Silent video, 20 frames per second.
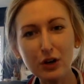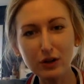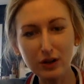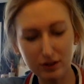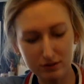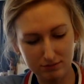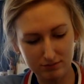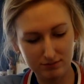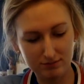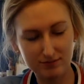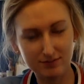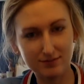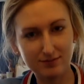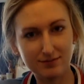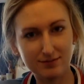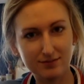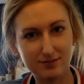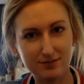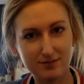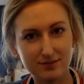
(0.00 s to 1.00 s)
Woo!
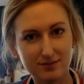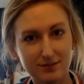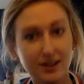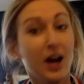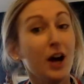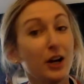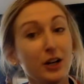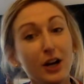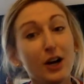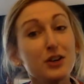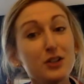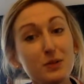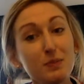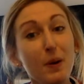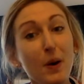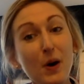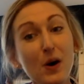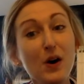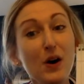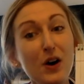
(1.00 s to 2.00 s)
Go
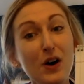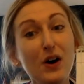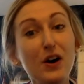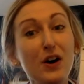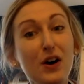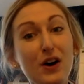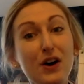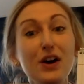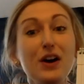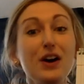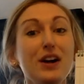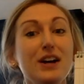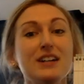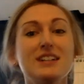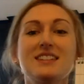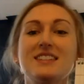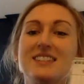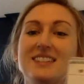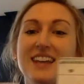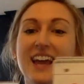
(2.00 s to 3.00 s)

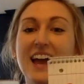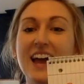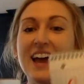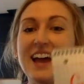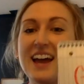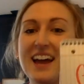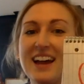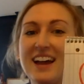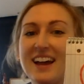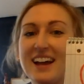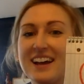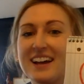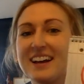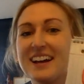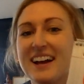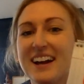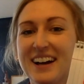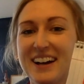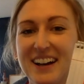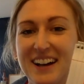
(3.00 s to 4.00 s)
sports! Yay!
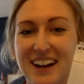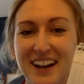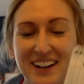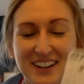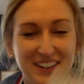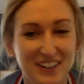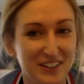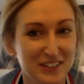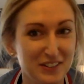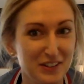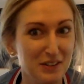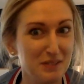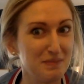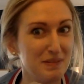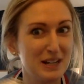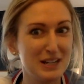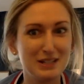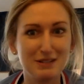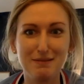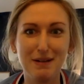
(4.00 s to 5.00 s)
I don't know
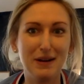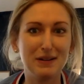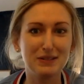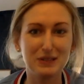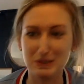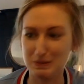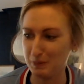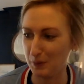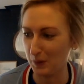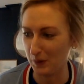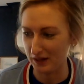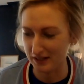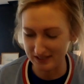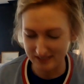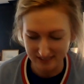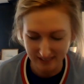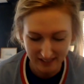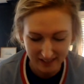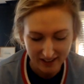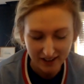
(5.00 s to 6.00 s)
much about sports,
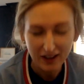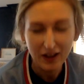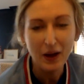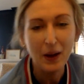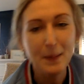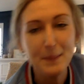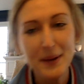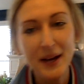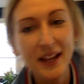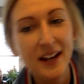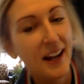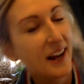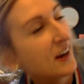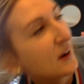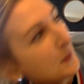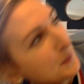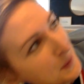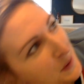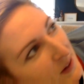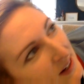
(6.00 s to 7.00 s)
but I
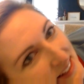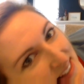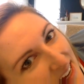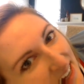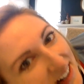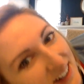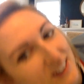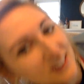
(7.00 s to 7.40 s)
hope you guys had a